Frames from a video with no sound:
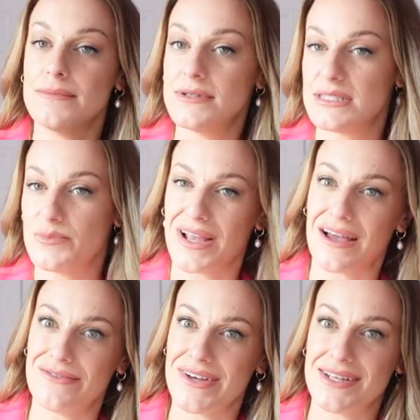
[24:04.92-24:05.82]
Spring
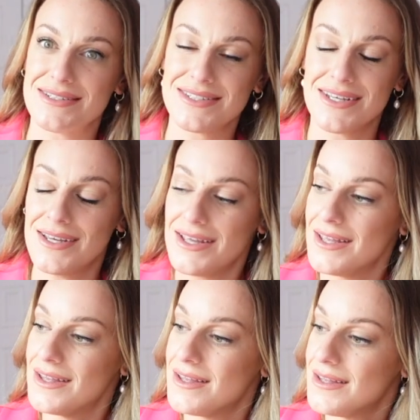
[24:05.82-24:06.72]
outfits.
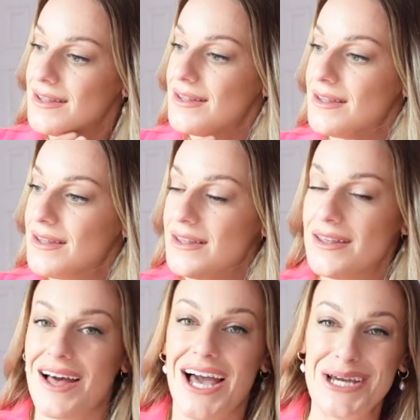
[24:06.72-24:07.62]

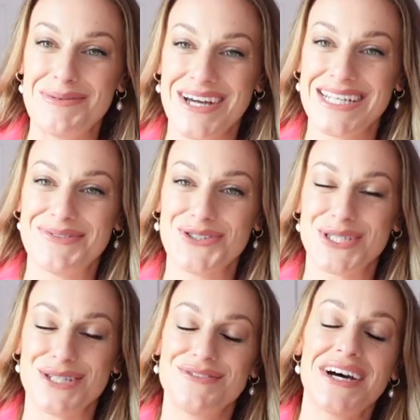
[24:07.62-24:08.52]
I hope you guys have enjoyed
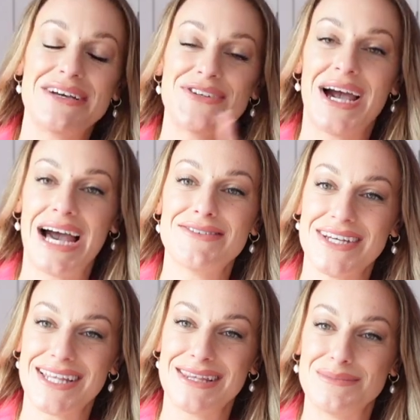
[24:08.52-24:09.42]
so far. If you have,
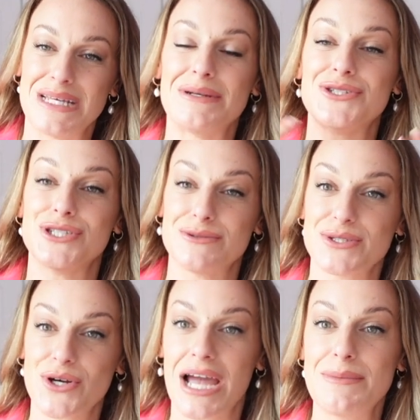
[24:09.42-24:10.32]
hit the thumbs up, make sure you
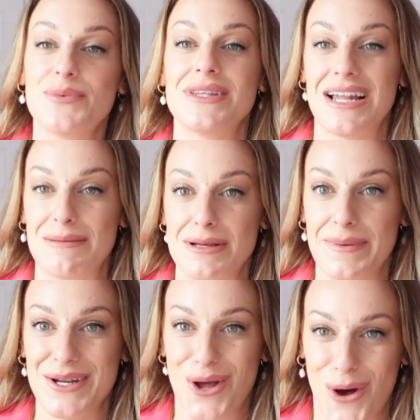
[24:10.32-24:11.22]
subscribe with the alarm bell
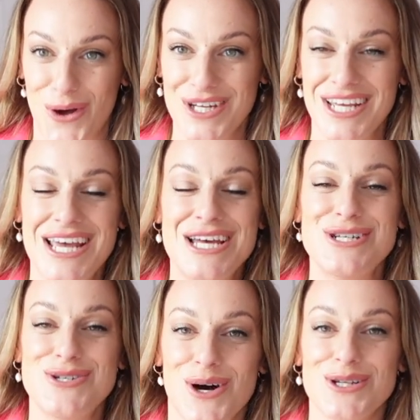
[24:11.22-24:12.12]
button on
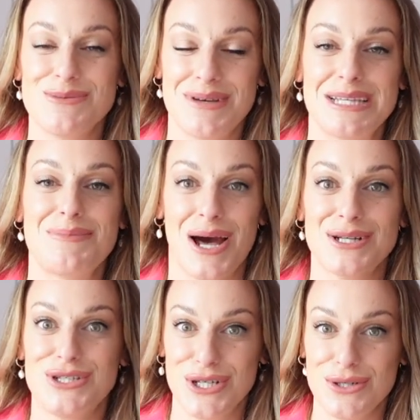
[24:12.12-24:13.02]
not to miss
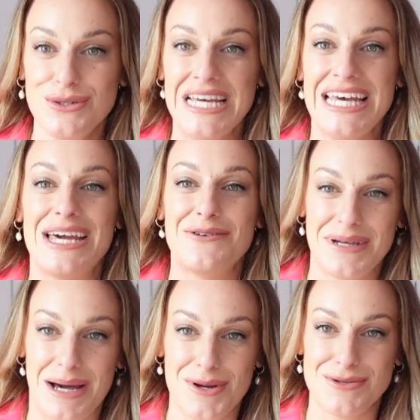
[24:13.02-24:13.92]
part 2. It will be
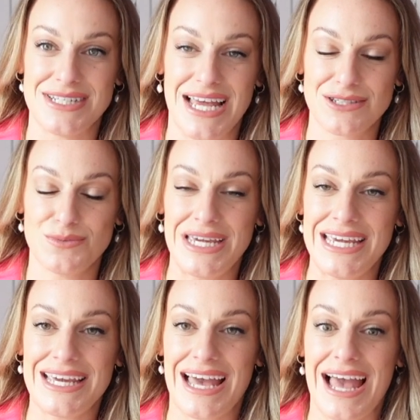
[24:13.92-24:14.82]
uploaded next
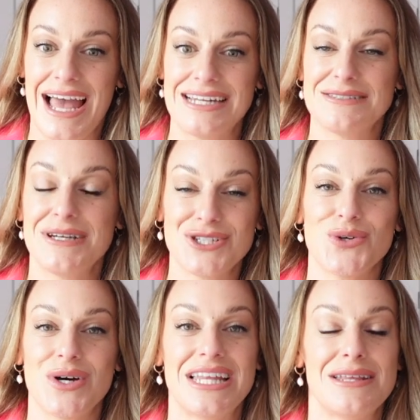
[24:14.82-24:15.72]
week, and make
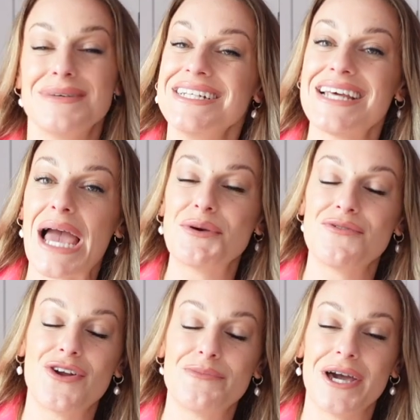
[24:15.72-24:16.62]
sure in the meantime you're
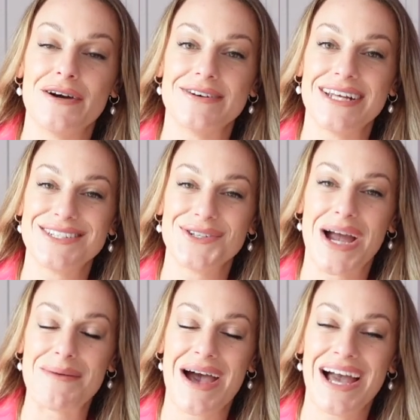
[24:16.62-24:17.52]
following me over on
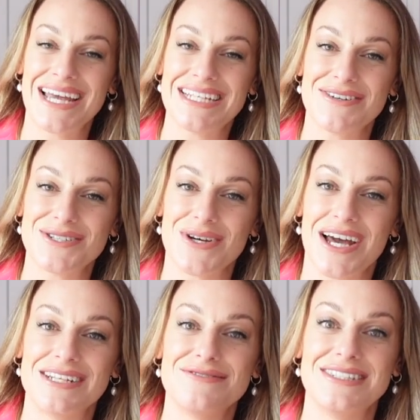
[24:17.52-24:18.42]
Instagram at
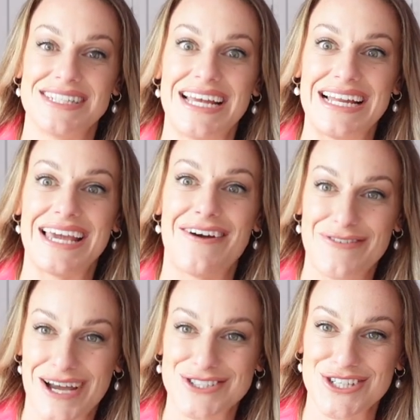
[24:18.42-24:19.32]
@KatieVictoriaHelen for daily
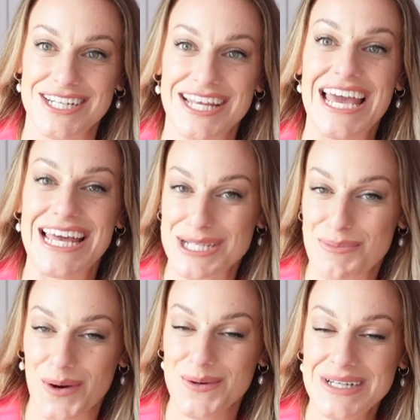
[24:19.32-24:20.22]
fashion
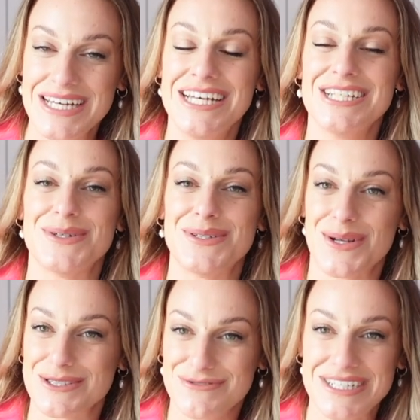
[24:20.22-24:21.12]
inspo. So I do
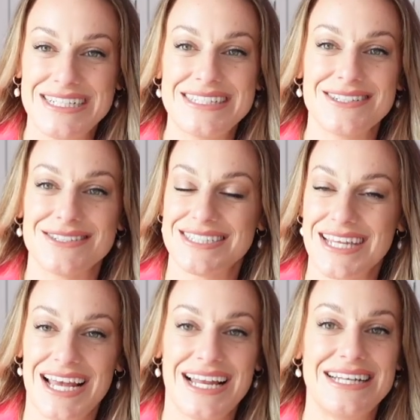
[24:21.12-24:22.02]
lots of reels, lots of
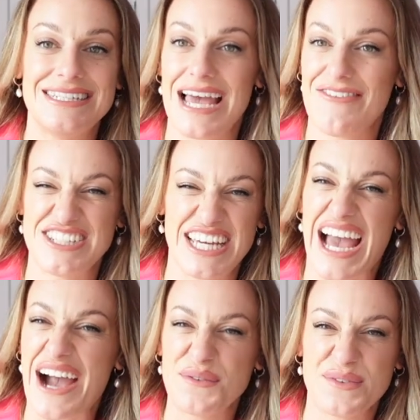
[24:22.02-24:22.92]
styling, everyday
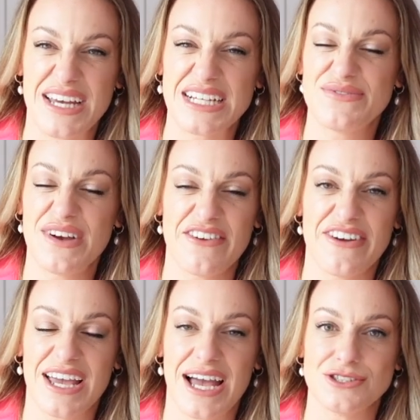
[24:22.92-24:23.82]
outfits, very,
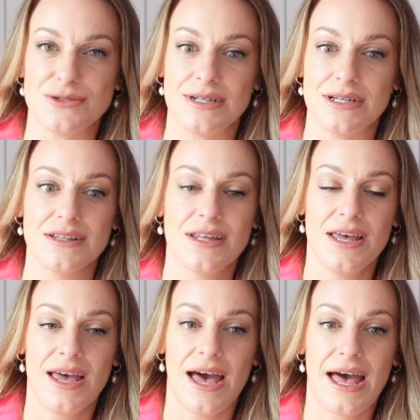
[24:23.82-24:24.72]
very casual,
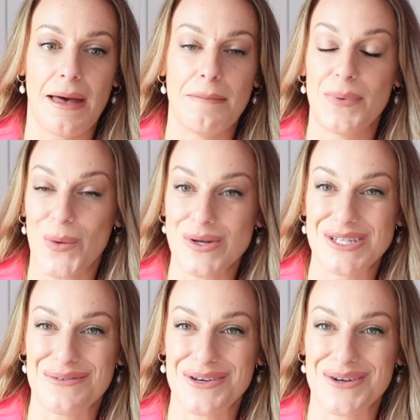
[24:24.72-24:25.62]
but
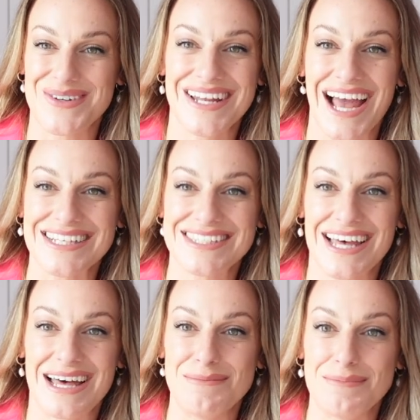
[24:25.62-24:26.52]
also a few
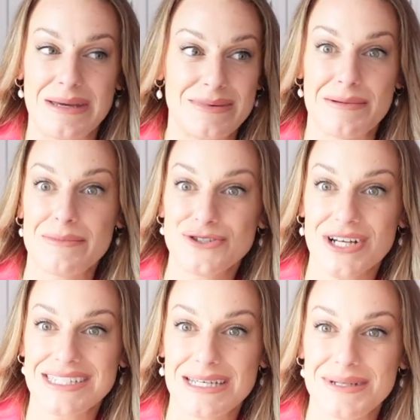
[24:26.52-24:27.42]
nicer, maybe a bit more
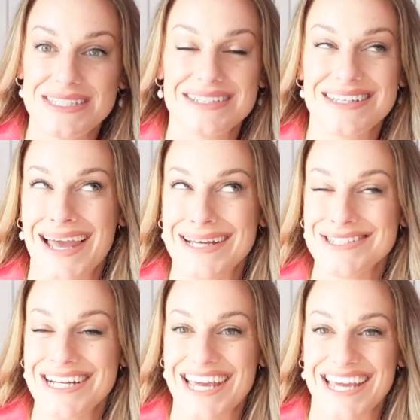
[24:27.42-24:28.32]
dressier pieces
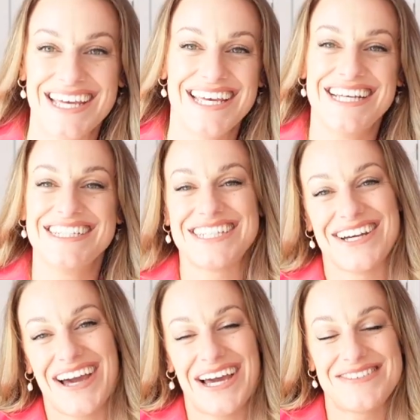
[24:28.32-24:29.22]
occasionally. So
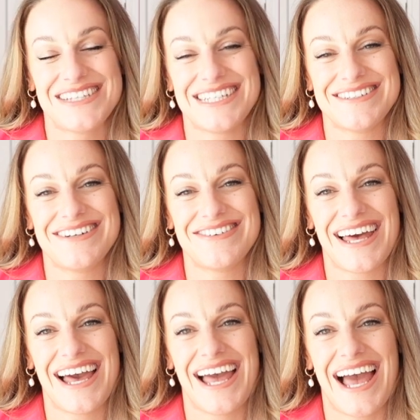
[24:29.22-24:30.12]
I hope to see you over
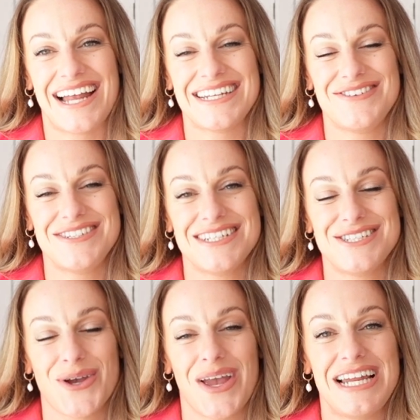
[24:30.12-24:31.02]
there, and if you did
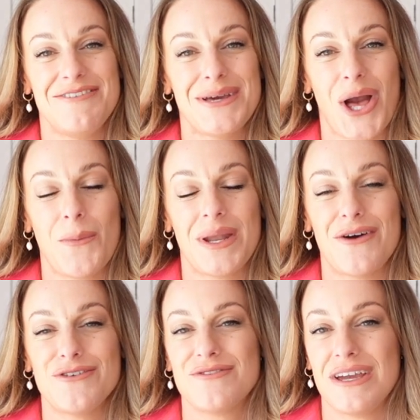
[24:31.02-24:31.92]
enjoy, leave me a comment
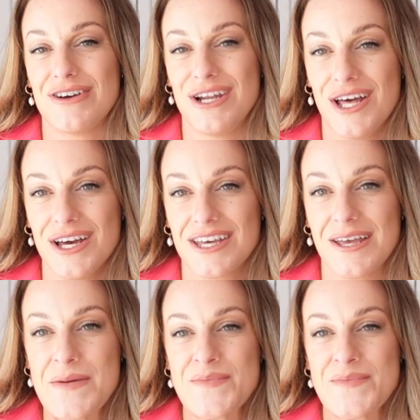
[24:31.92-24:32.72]
of your favourite look,